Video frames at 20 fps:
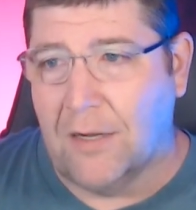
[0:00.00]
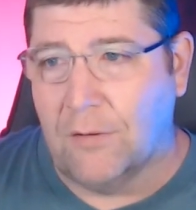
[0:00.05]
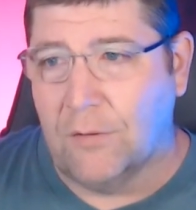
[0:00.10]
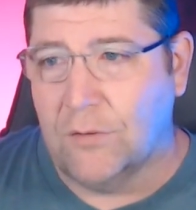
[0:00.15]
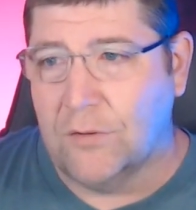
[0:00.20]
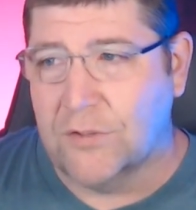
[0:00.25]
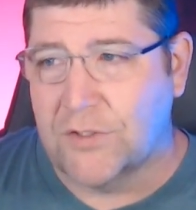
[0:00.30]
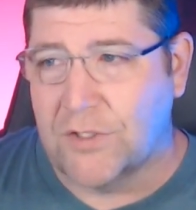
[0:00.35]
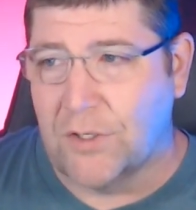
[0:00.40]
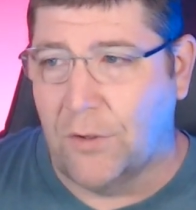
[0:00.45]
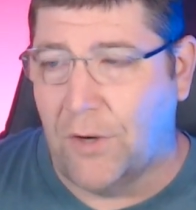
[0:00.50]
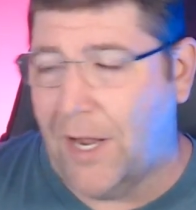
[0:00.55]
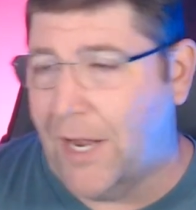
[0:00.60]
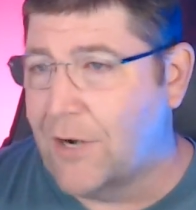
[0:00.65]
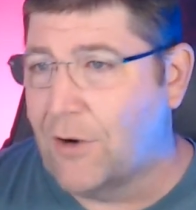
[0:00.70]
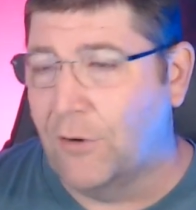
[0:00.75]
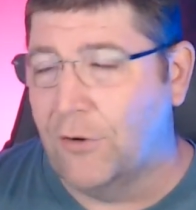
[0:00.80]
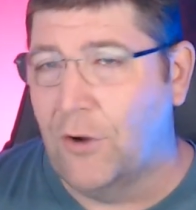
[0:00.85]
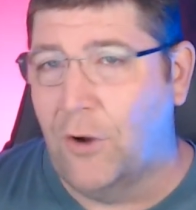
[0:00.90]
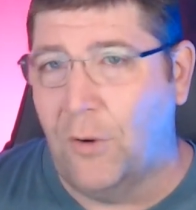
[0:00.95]
So I
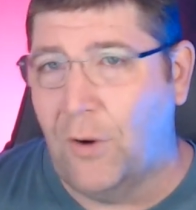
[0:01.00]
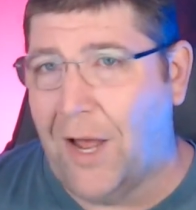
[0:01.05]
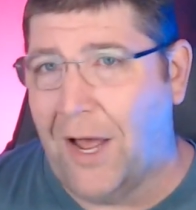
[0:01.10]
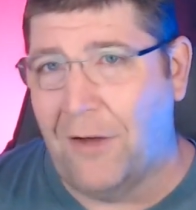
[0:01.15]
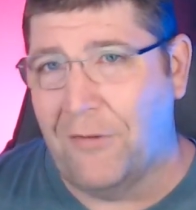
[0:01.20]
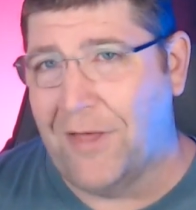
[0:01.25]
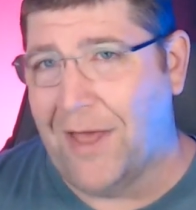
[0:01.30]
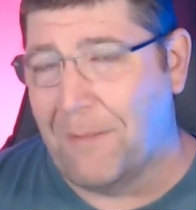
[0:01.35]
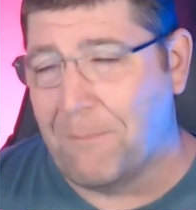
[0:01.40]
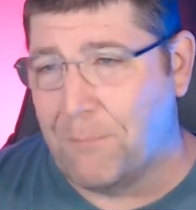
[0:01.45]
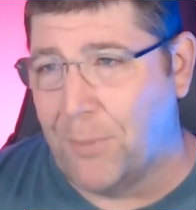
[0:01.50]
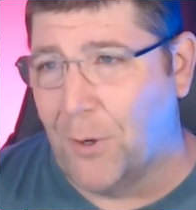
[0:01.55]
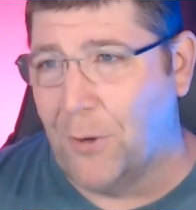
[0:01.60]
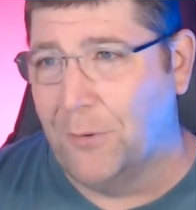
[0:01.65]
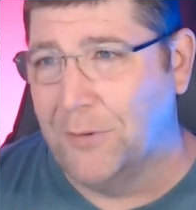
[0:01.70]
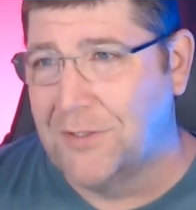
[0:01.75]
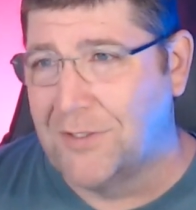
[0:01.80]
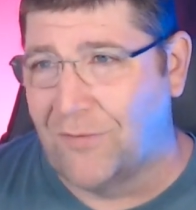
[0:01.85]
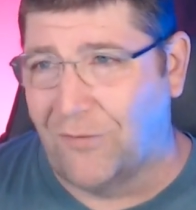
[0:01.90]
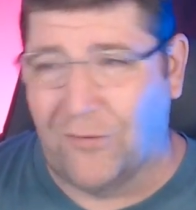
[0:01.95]
don't know how that
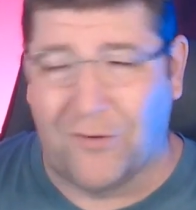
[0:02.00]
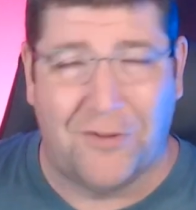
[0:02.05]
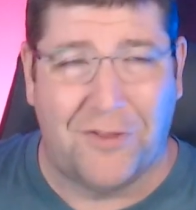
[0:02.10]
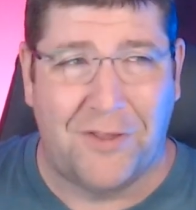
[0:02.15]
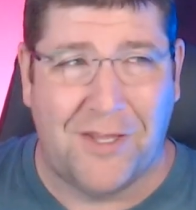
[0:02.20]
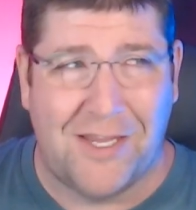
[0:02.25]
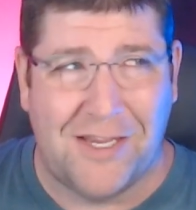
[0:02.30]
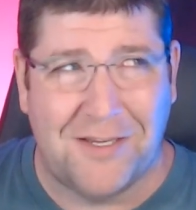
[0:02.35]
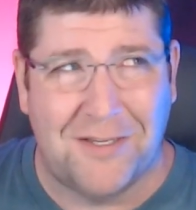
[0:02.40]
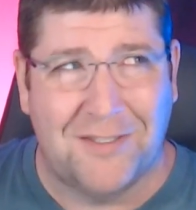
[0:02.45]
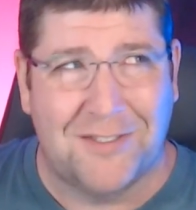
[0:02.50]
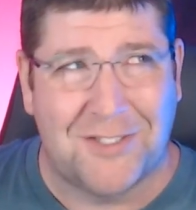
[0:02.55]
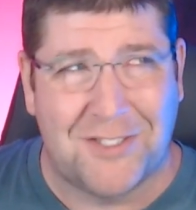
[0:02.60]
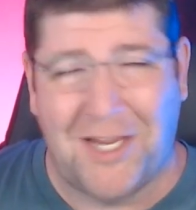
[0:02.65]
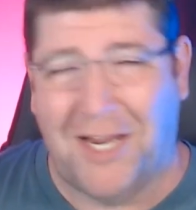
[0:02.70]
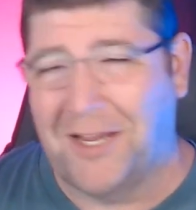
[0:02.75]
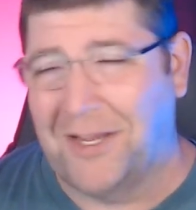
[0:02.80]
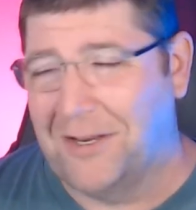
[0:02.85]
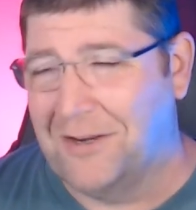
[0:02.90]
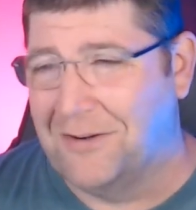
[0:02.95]
bodes for the
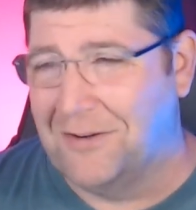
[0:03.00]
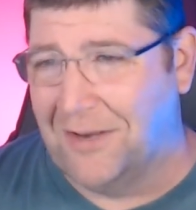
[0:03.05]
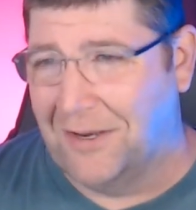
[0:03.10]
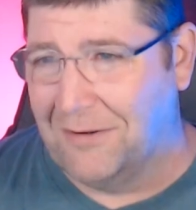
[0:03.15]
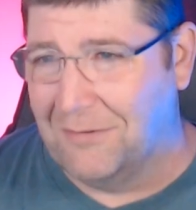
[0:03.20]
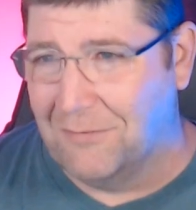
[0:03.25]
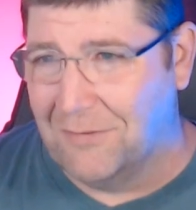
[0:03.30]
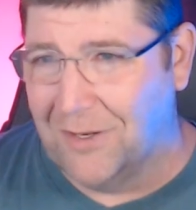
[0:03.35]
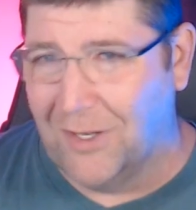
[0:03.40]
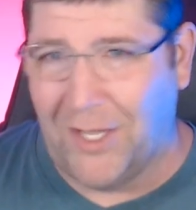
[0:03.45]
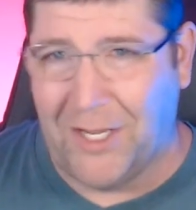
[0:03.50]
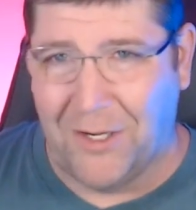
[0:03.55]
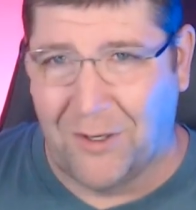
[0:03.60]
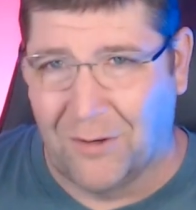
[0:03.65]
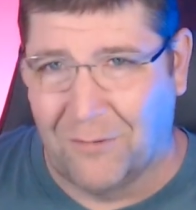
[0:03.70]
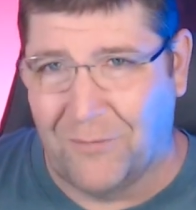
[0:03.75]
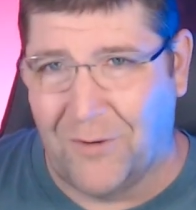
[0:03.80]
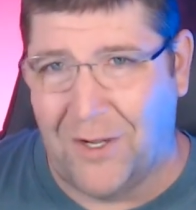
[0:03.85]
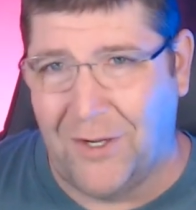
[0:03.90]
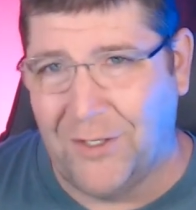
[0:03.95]
second and
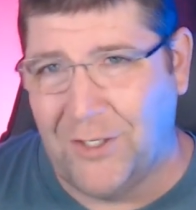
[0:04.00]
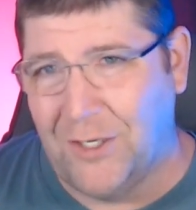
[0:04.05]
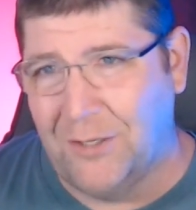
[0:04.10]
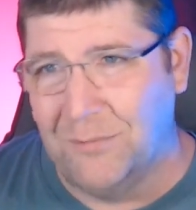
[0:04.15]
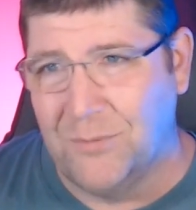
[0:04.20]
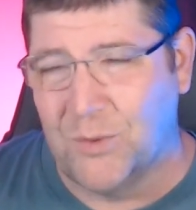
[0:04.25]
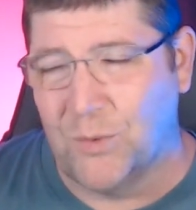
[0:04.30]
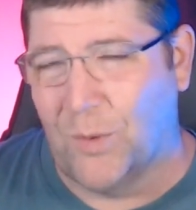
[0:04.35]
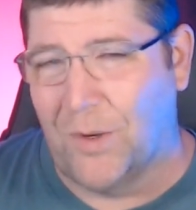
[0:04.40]
later volumes,